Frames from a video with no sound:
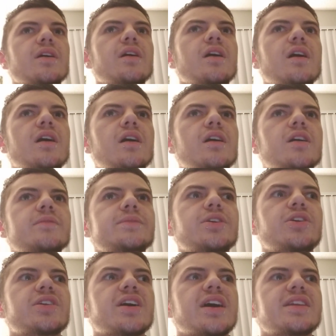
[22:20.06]

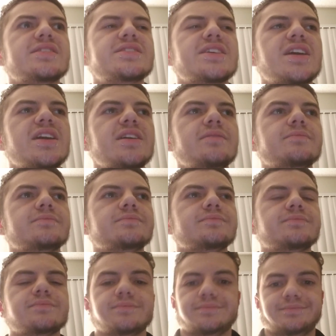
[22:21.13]
to kind of see,
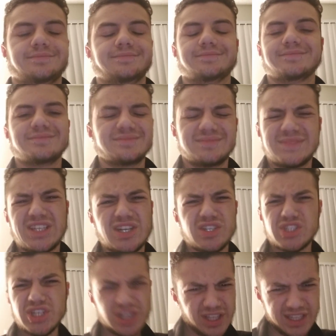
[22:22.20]

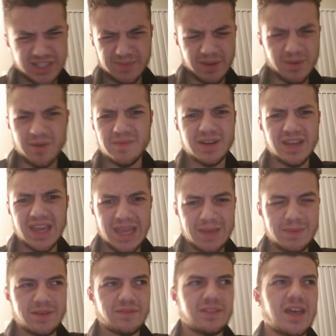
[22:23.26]
surely my mom wouldn't hate
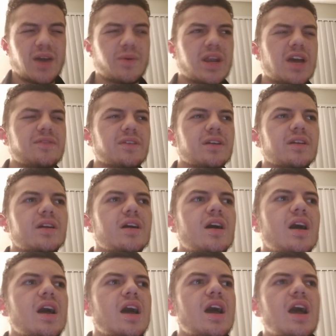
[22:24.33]
me for that, whatever.
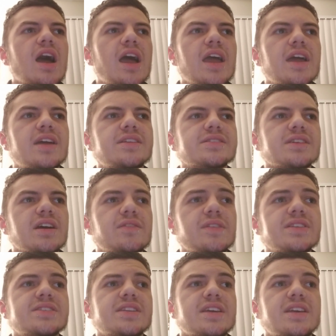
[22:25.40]
And I
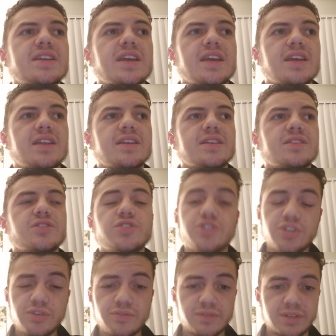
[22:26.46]
visited in
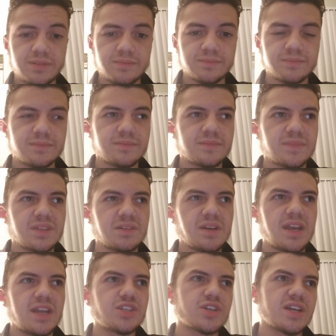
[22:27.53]
June,
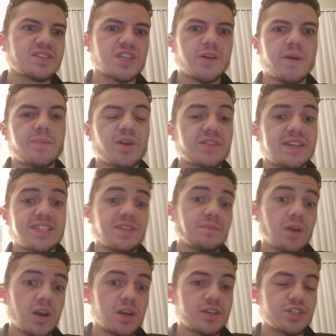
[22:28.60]
and as you guys know, my birthday's in
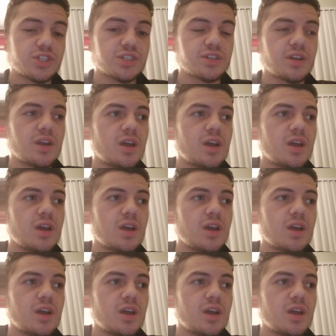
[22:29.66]
March,